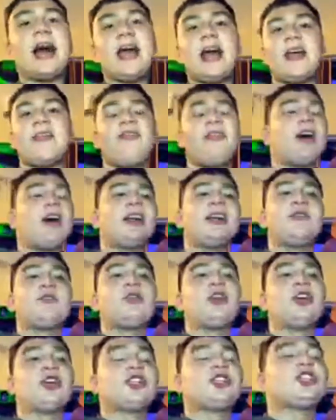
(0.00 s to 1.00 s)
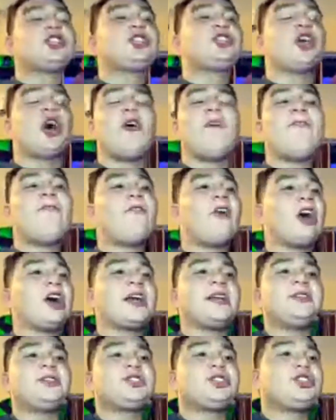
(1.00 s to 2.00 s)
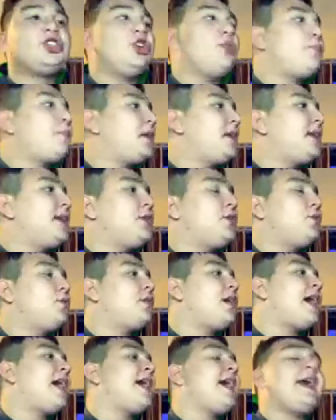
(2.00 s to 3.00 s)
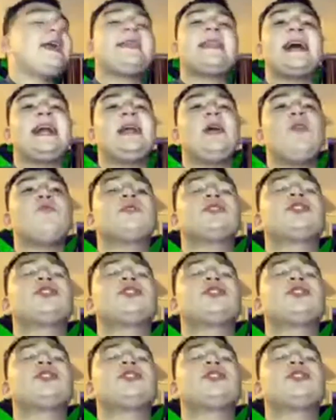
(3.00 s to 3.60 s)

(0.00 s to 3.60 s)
I thought it looked so fucking stupid, and that it was